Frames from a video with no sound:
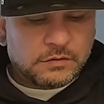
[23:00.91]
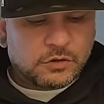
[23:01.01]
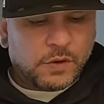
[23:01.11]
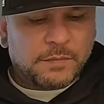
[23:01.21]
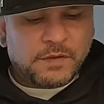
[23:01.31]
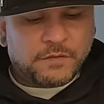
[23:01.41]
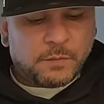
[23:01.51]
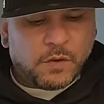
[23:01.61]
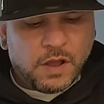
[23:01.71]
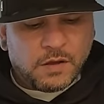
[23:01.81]
Correct me if
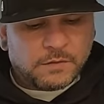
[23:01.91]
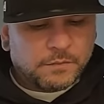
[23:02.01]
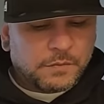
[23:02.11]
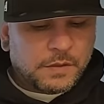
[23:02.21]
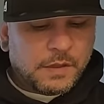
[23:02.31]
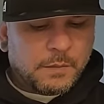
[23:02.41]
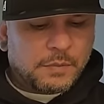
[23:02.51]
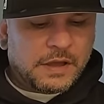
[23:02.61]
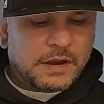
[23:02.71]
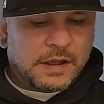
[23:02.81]
I'm wrong,
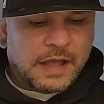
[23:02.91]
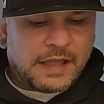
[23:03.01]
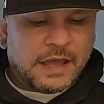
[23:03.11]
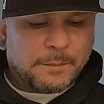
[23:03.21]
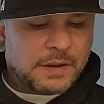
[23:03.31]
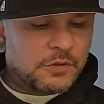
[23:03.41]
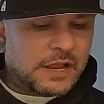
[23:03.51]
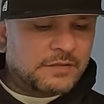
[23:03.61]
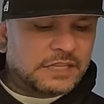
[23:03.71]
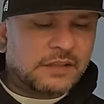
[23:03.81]
but I got Primo
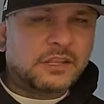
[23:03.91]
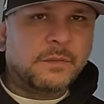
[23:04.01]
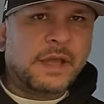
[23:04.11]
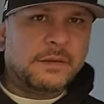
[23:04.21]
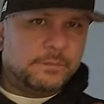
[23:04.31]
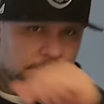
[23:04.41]
that lives out there, man.